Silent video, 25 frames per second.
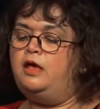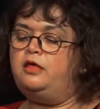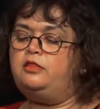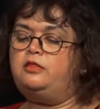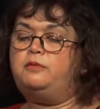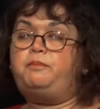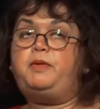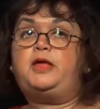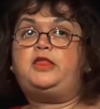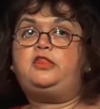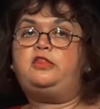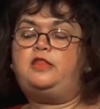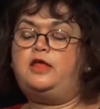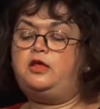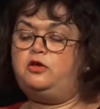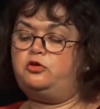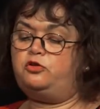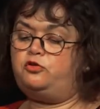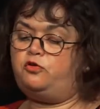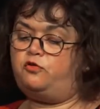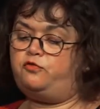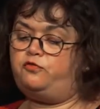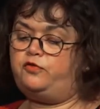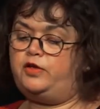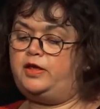The best they could
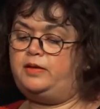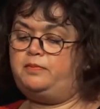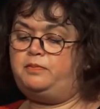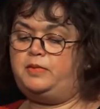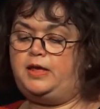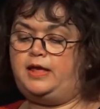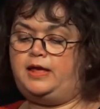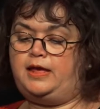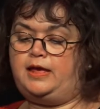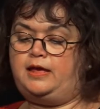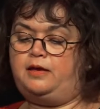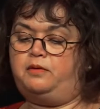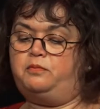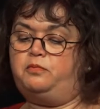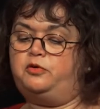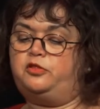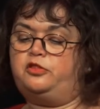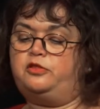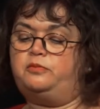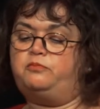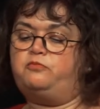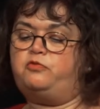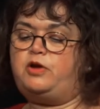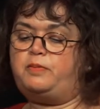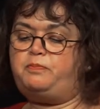offer him here were
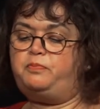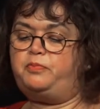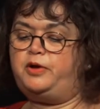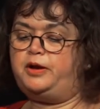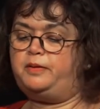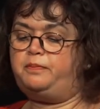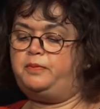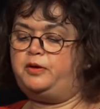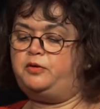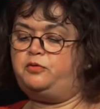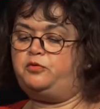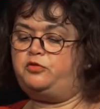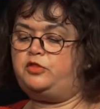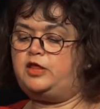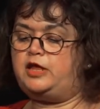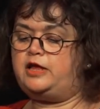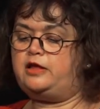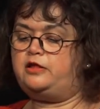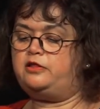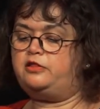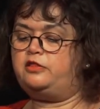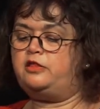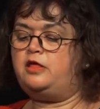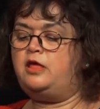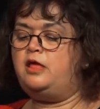some red brick
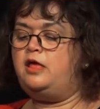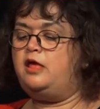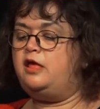buildings,